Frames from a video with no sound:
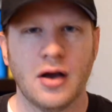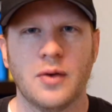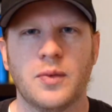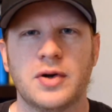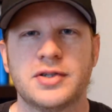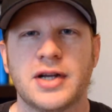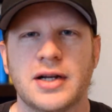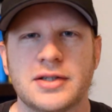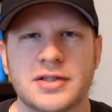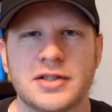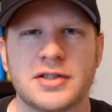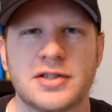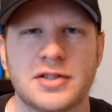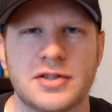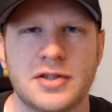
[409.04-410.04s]
What
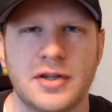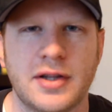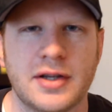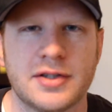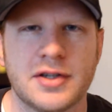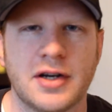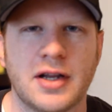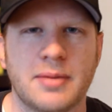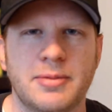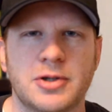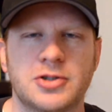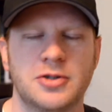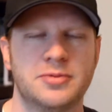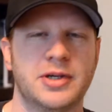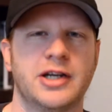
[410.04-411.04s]
challenges do you think starting a
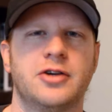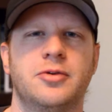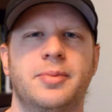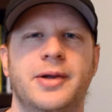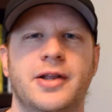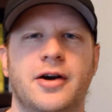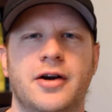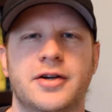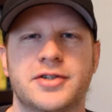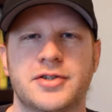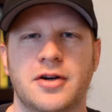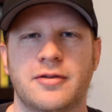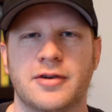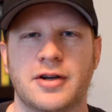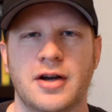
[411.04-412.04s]
booktube channel will be the hardest
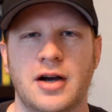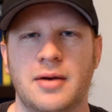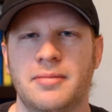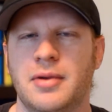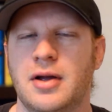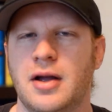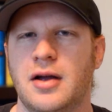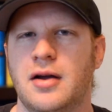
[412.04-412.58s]
to overcome?